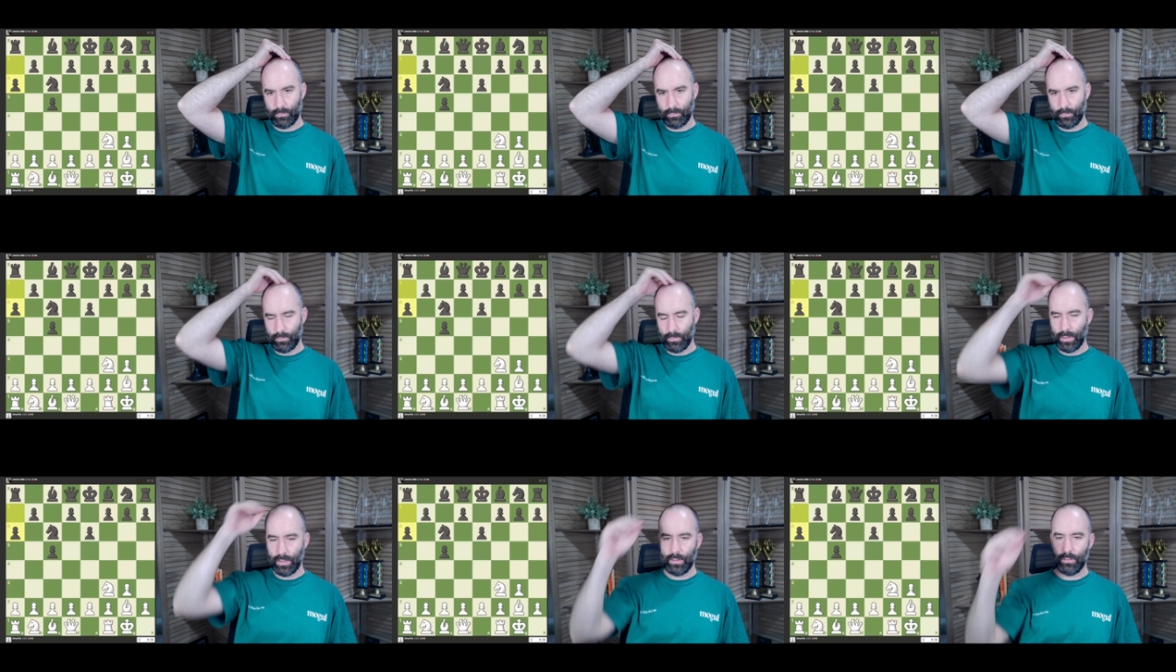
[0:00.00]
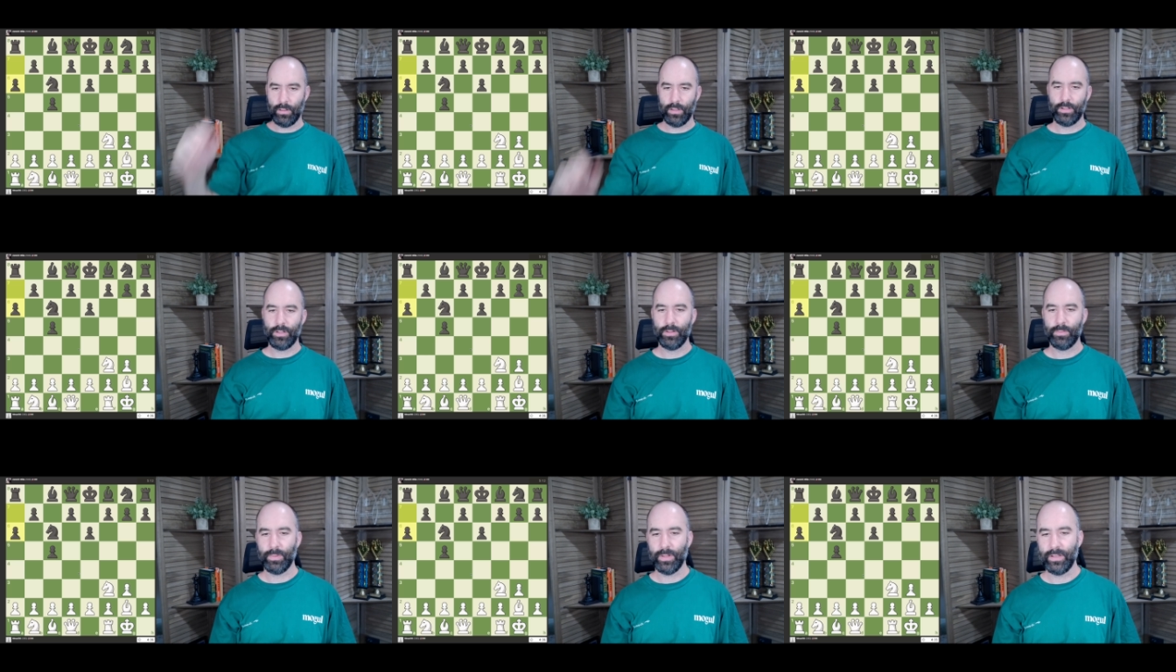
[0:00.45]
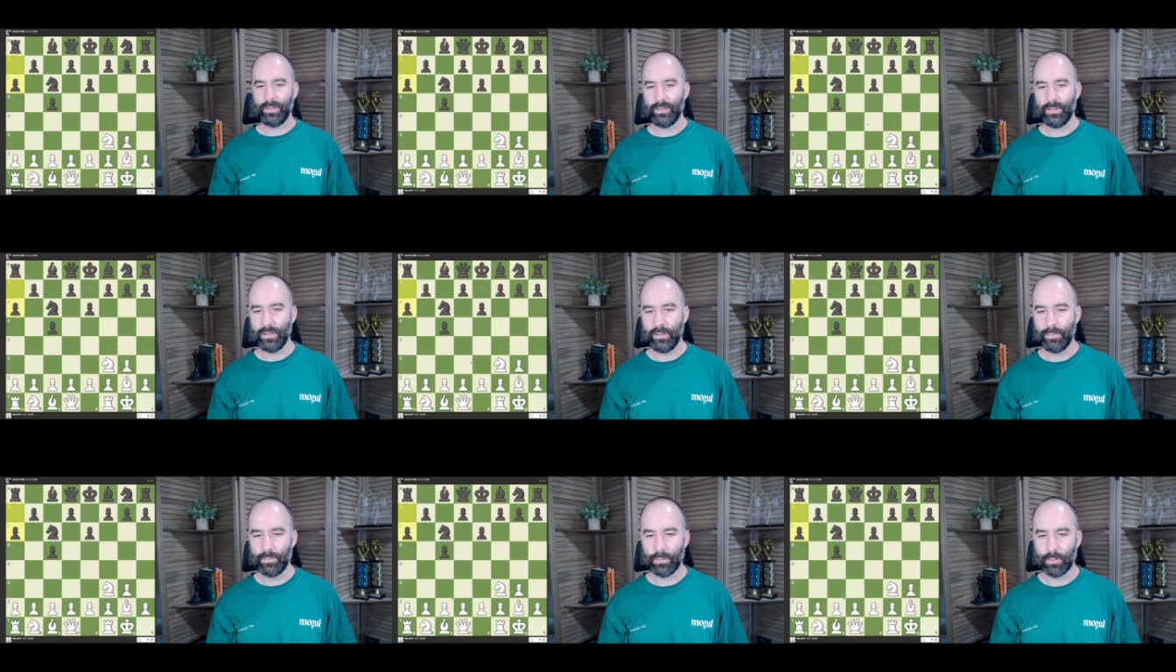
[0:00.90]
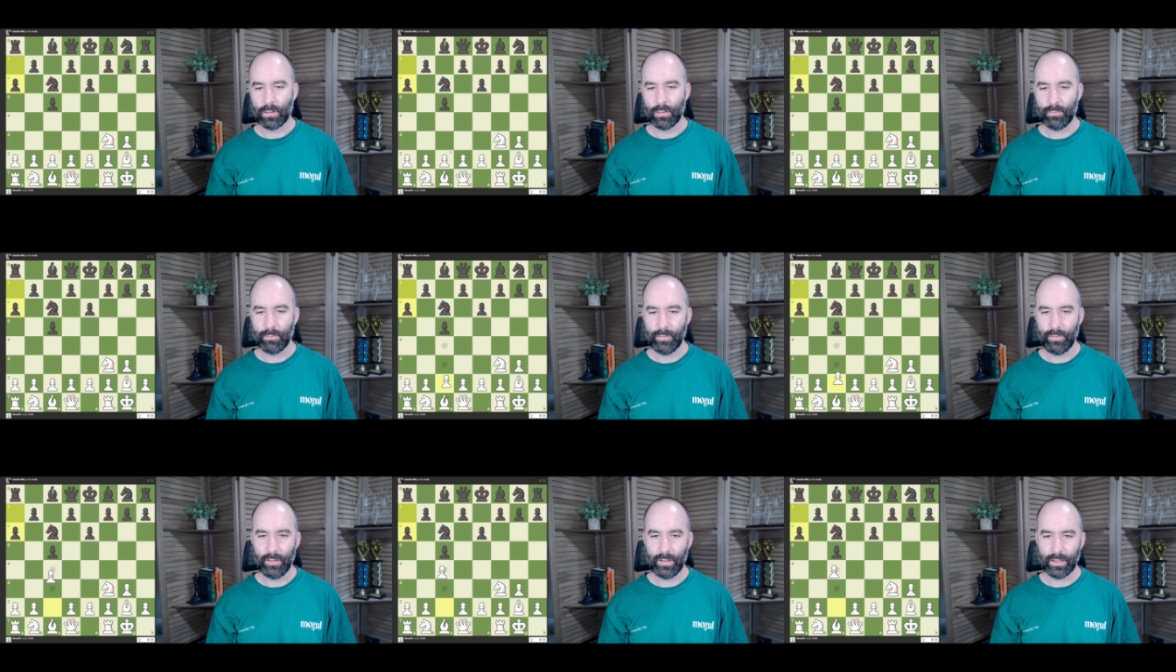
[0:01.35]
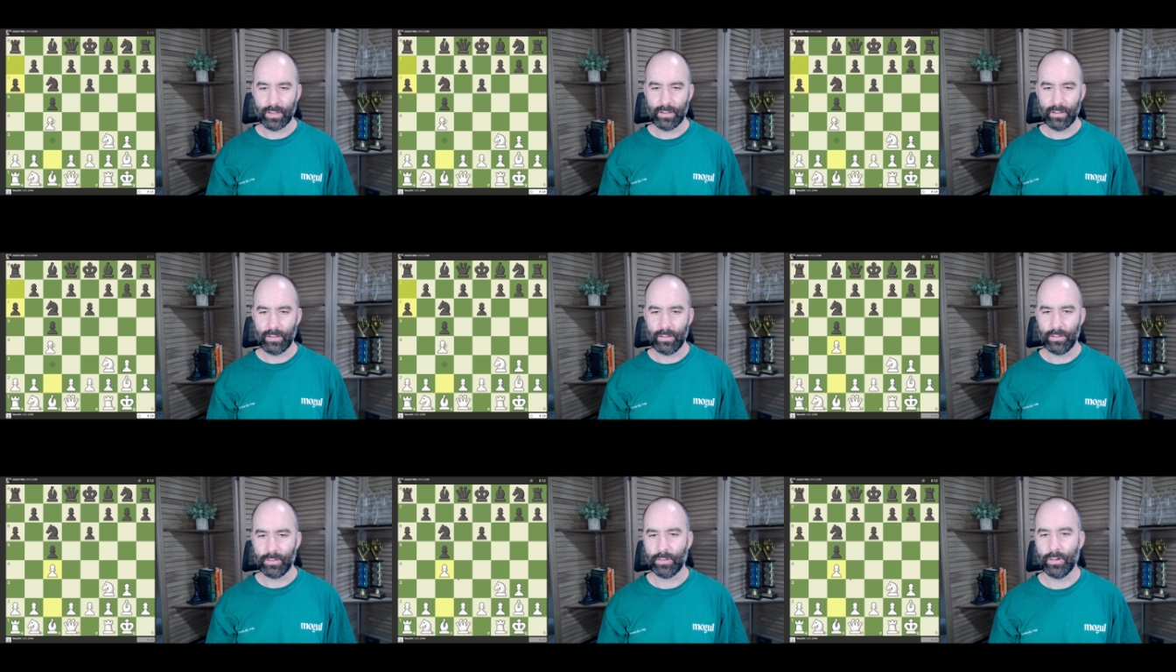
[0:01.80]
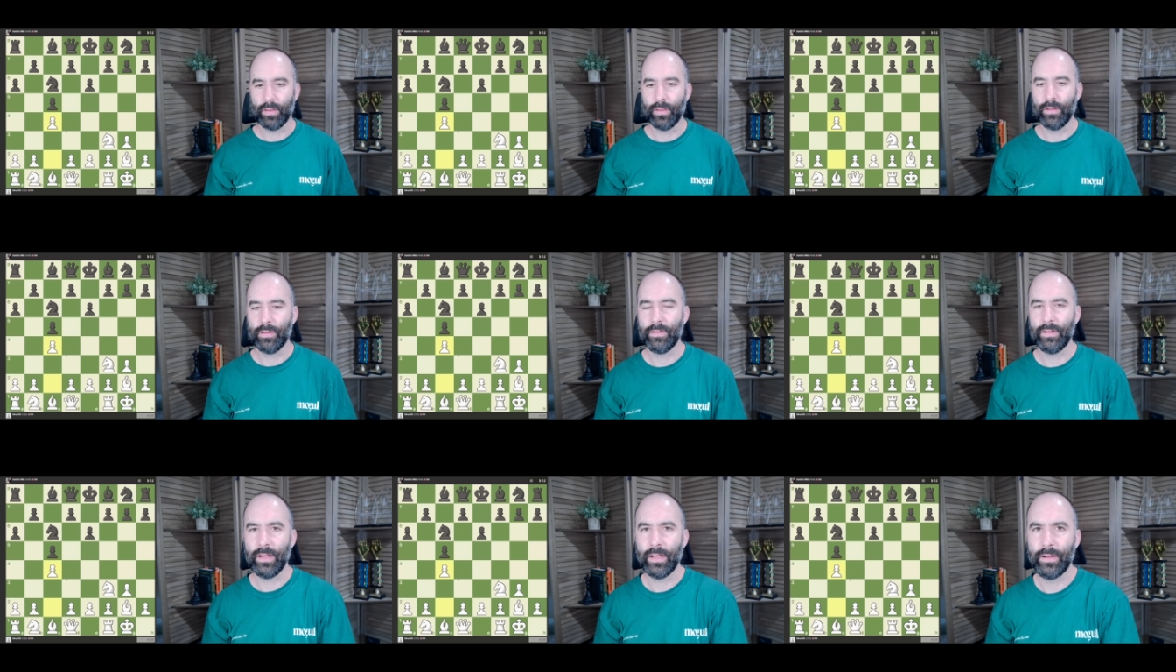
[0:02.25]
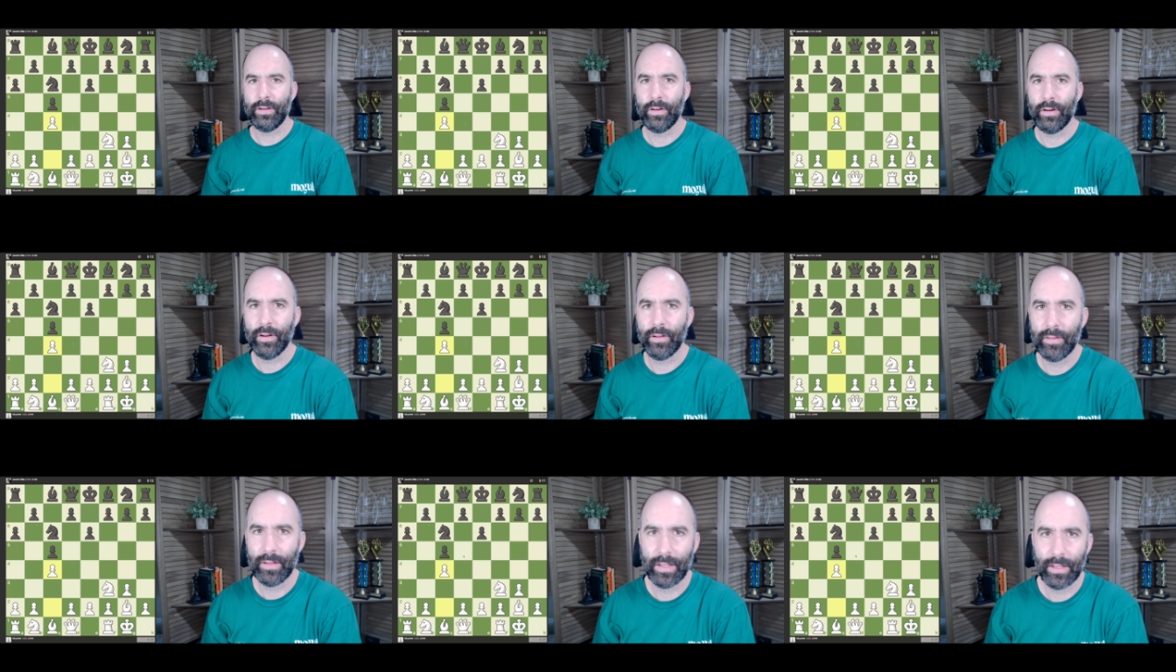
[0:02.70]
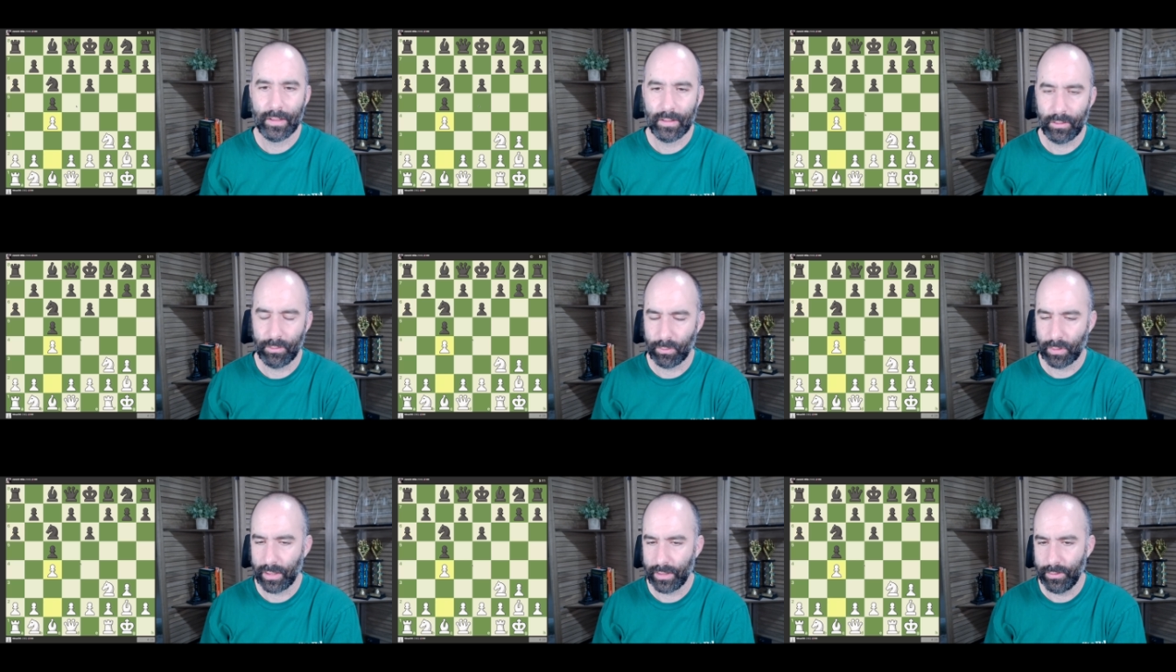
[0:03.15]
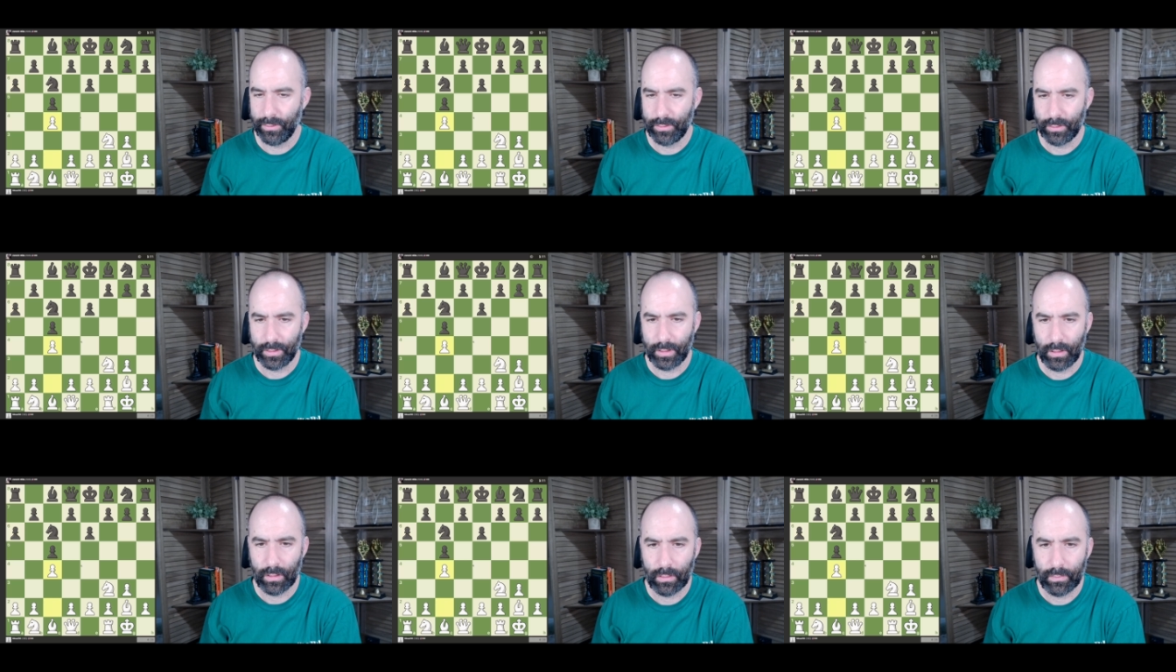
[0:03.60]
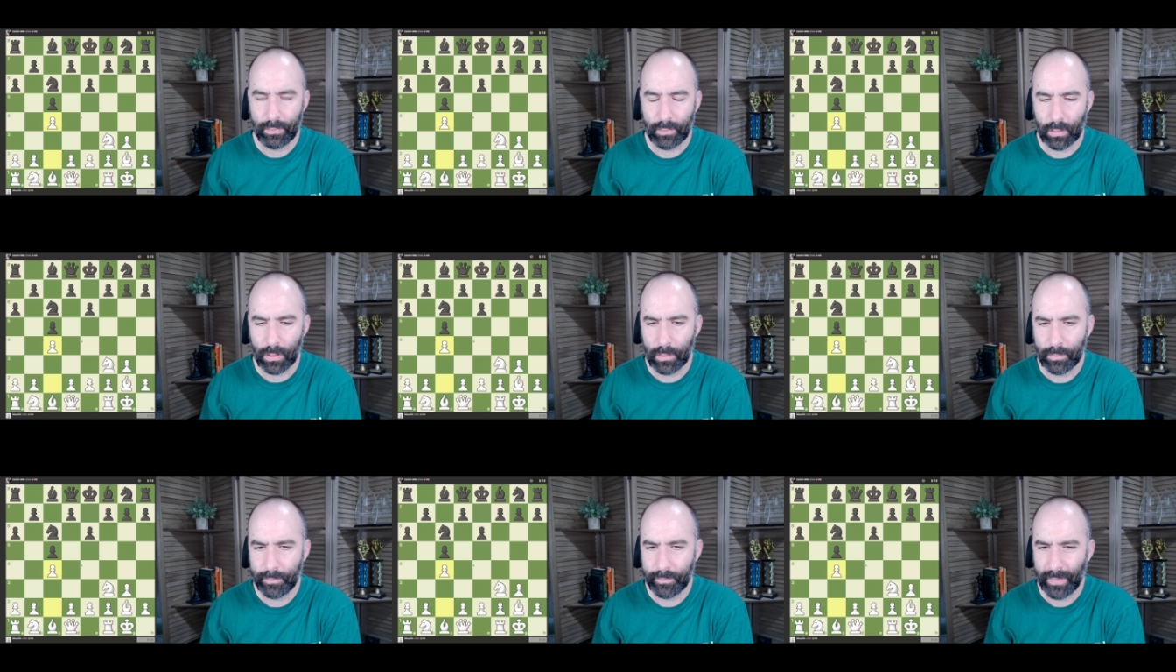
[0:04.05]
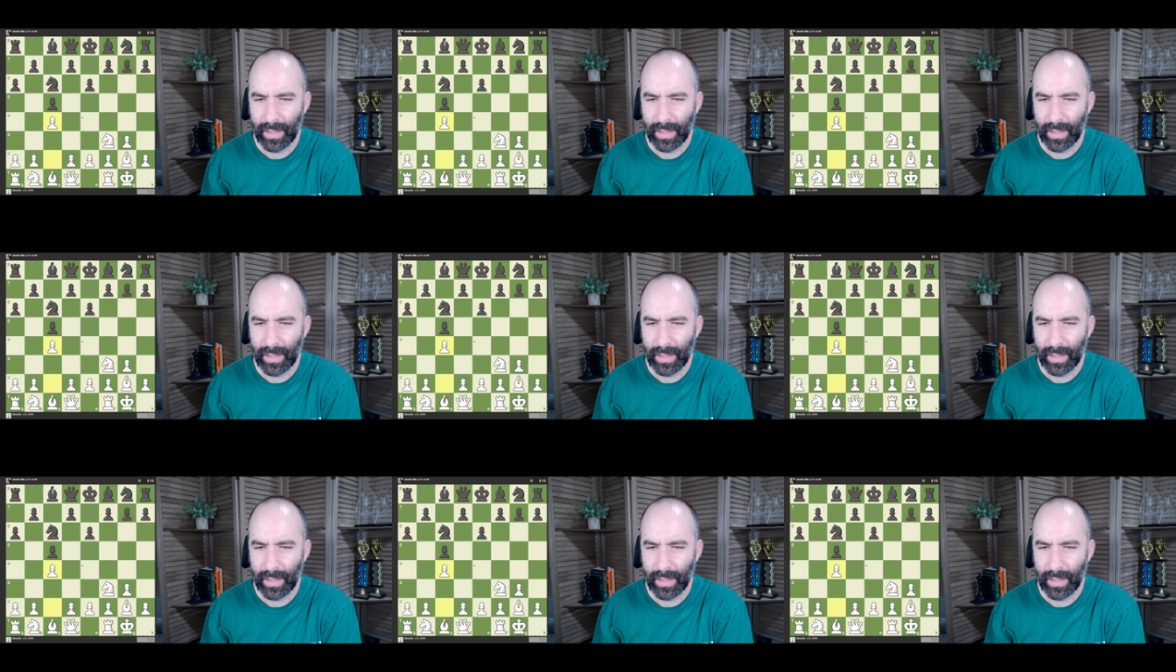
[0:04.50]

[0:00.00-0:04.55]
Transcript: Yeah, let's just play c4. I feel like this is sort of the standard. This is what I usually go for.